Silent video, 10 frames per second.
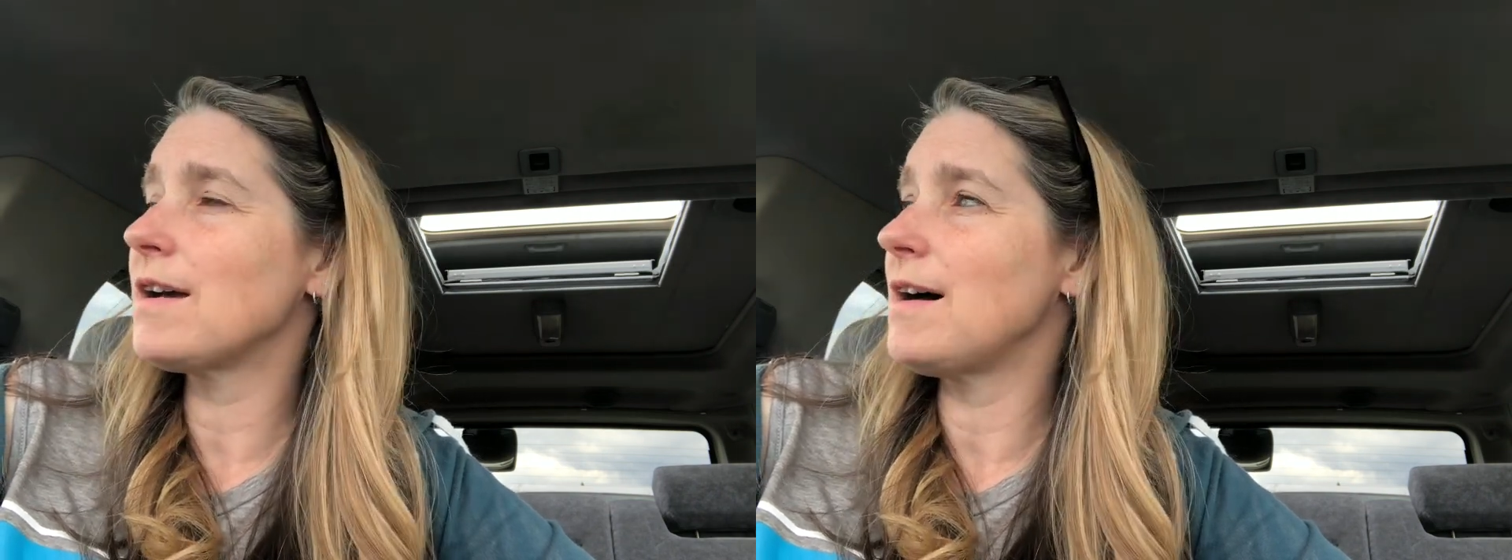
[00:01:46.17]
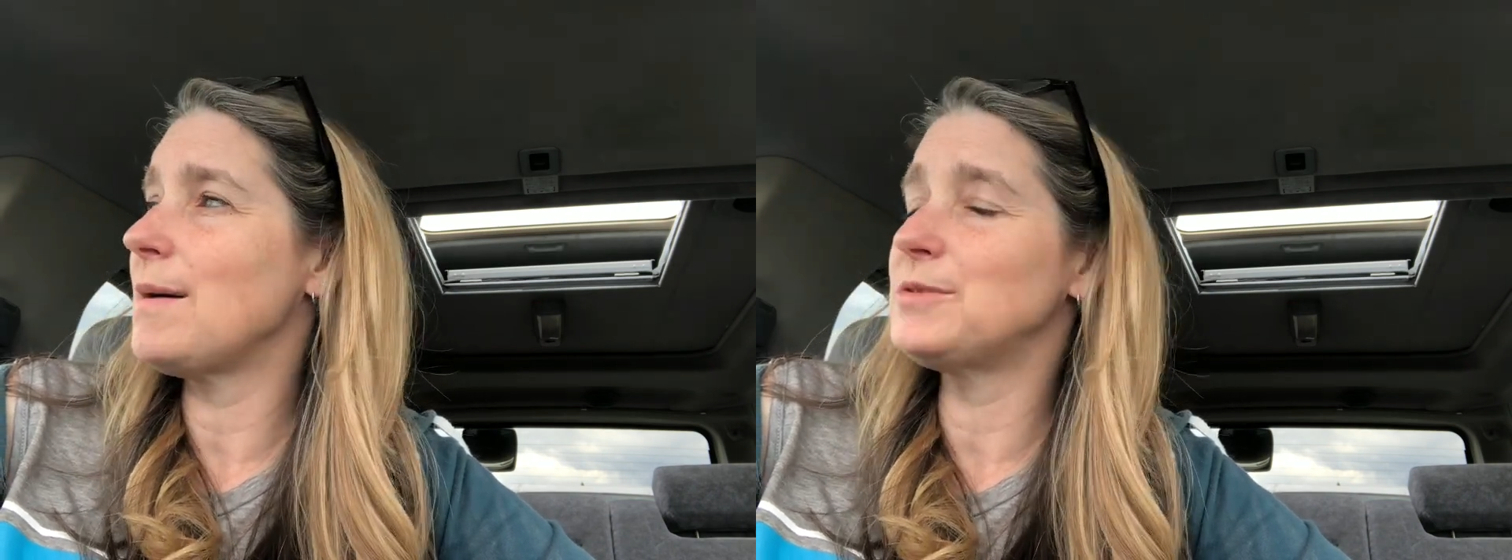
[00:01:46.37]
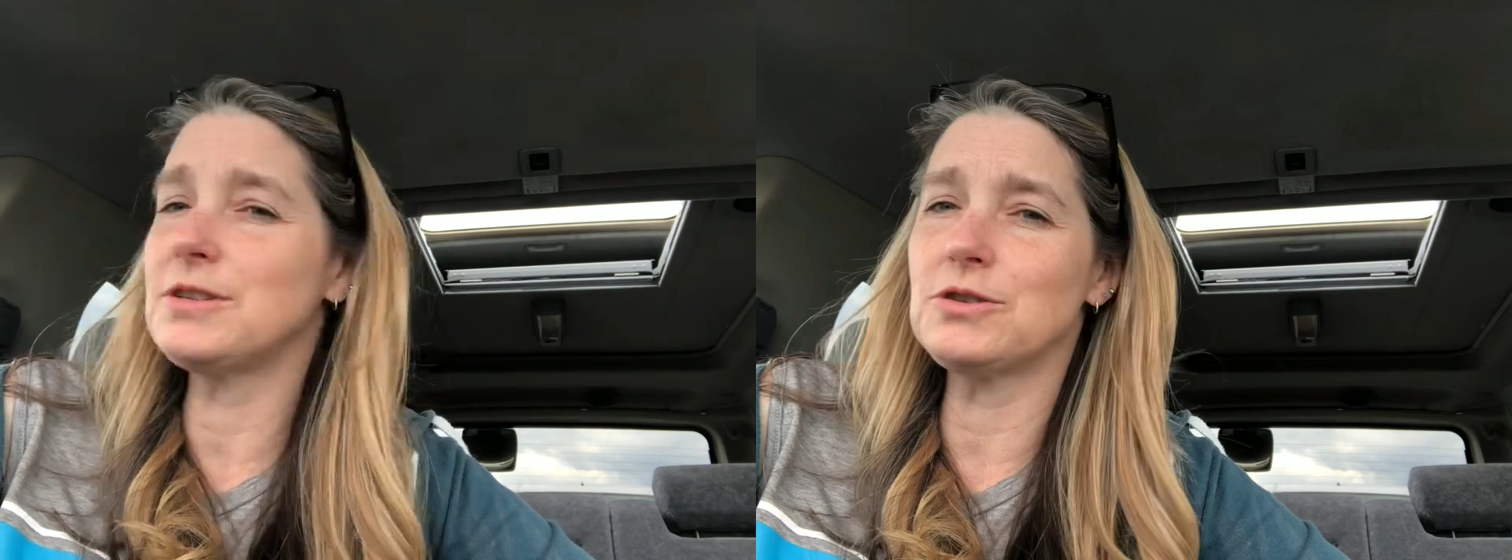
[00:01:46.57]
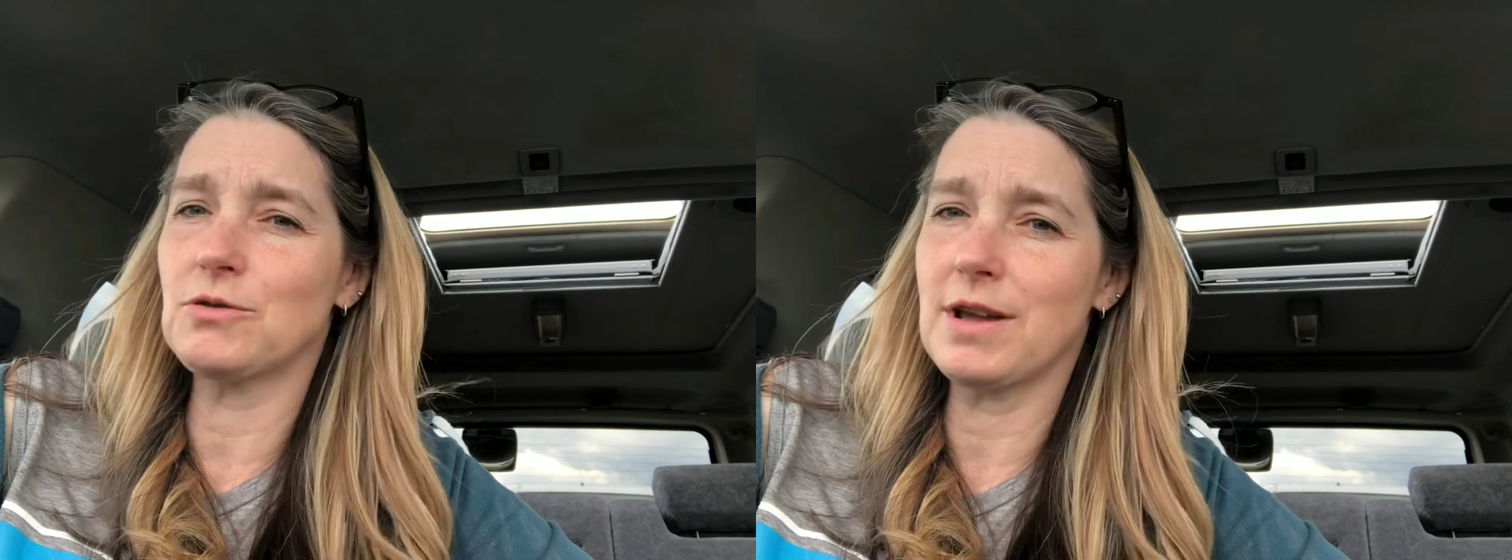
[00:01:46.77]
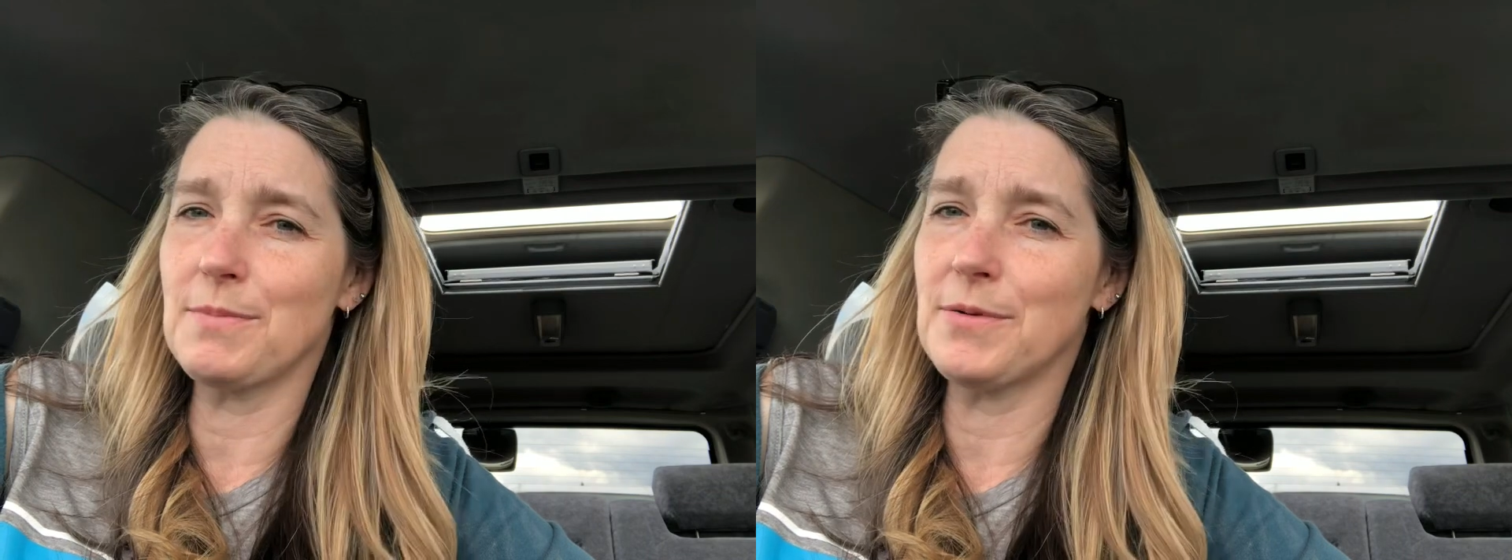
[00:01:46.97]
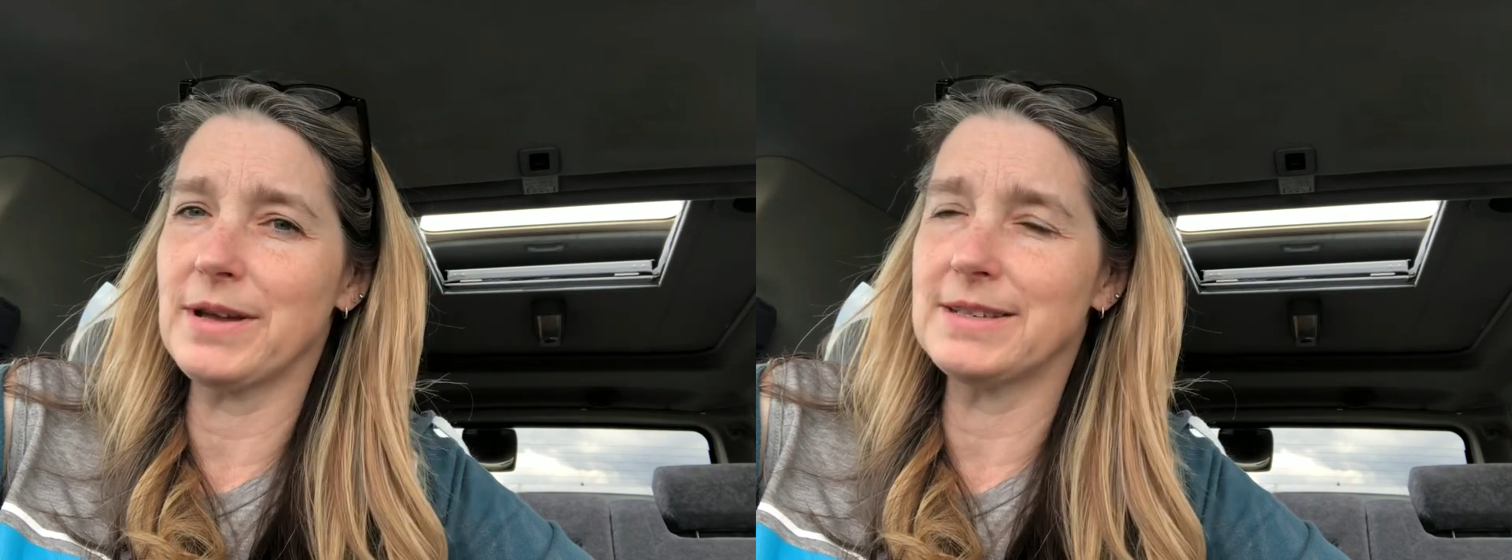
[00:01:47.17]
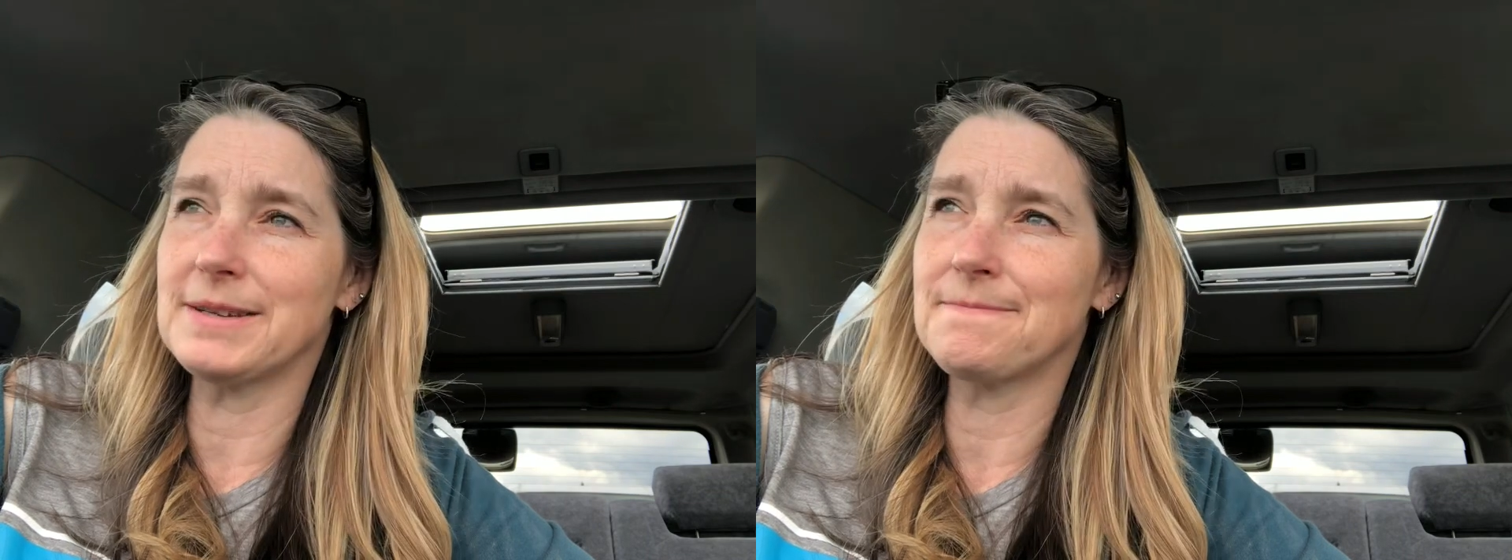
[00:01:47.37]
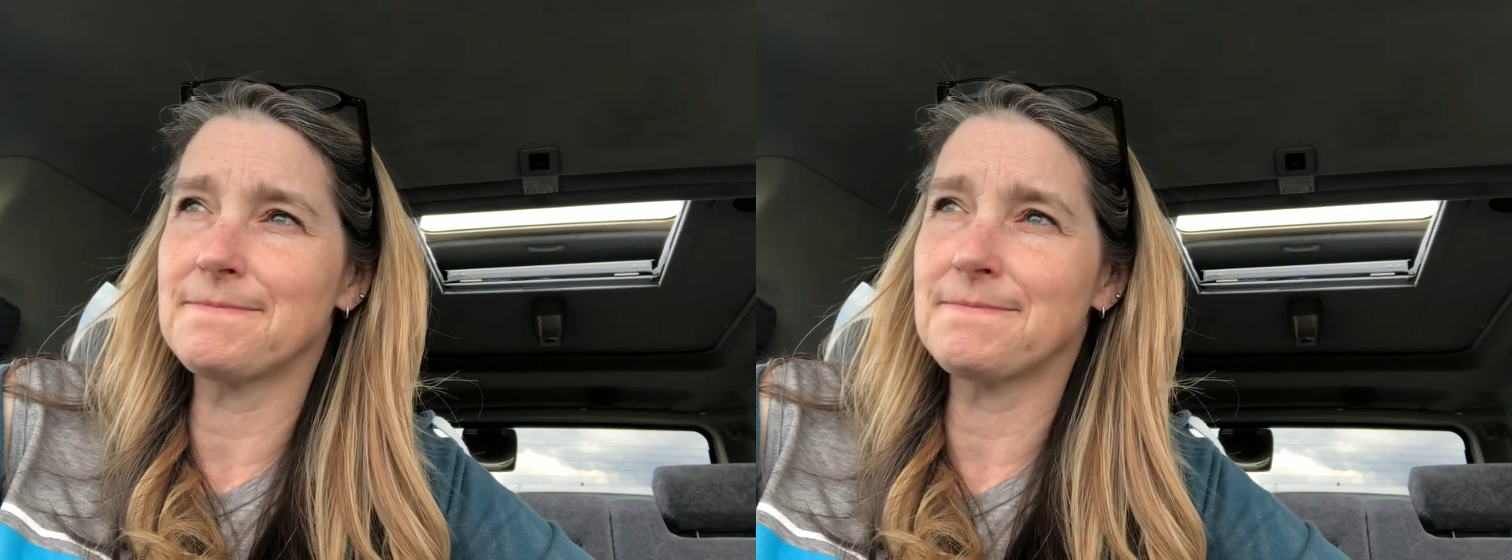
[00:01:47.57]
up to the trig point,